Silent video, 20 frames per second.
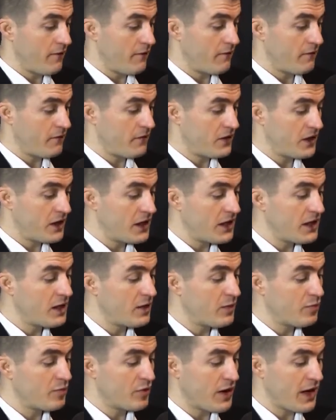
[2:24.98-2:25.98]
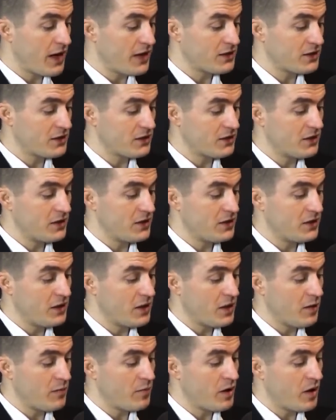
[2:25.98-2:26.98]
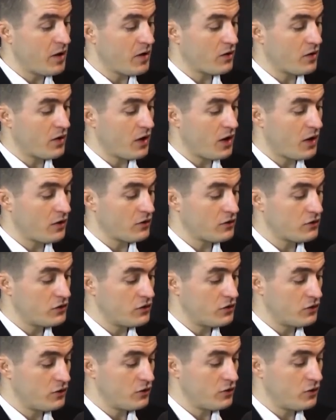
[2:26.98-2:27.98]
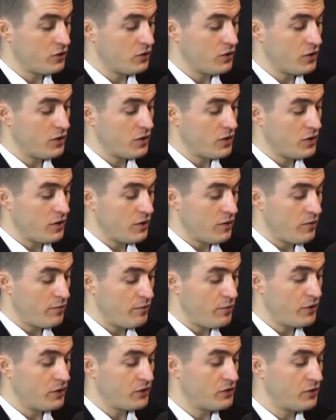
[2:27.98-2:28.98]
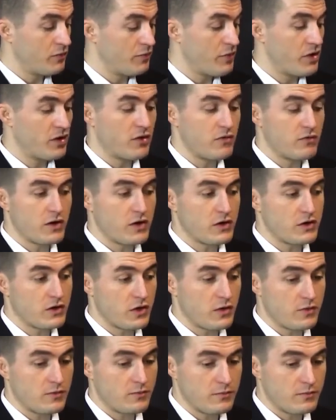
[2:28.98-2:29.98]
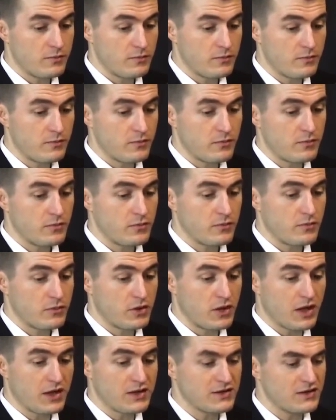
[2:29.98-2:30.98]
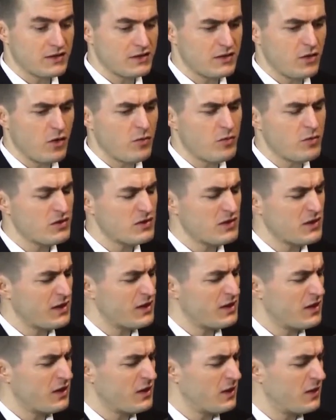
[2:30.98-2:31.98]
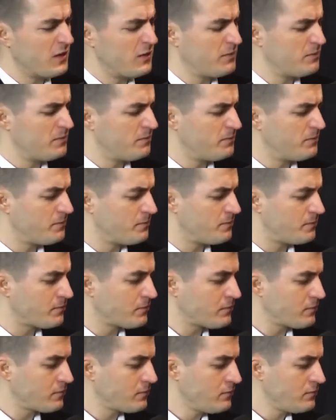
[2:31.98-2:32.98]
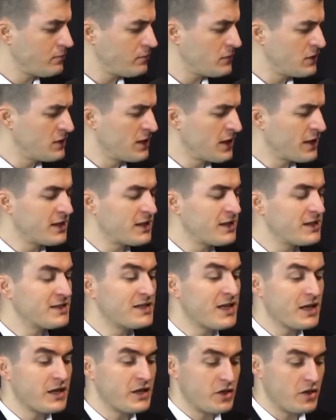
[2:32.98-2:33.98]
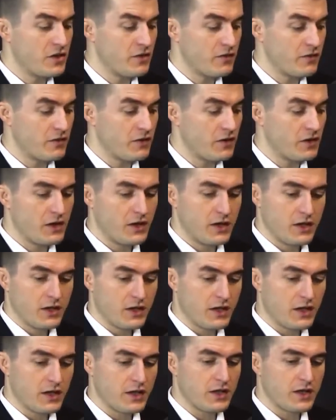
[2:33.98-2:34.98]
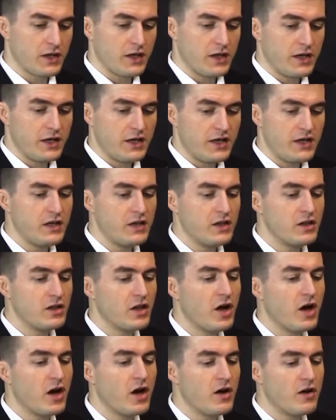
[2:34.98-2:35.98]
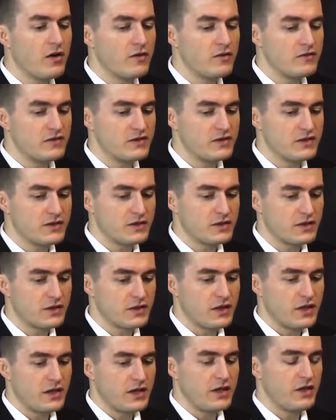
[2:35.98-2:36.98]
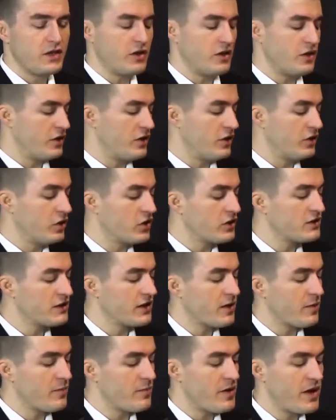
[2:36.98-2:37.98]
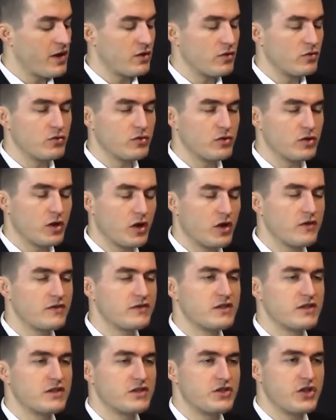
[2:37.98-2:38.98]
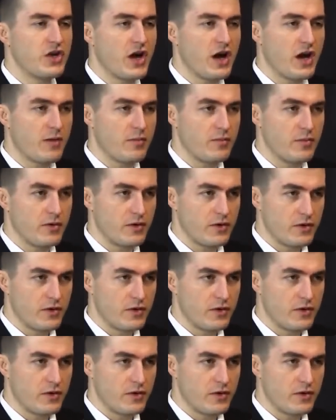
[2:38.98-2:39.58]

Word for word: thinking practically about how to build a better Russia constantly, almost like an executive. Yeah. Like he looks like a man who loves his job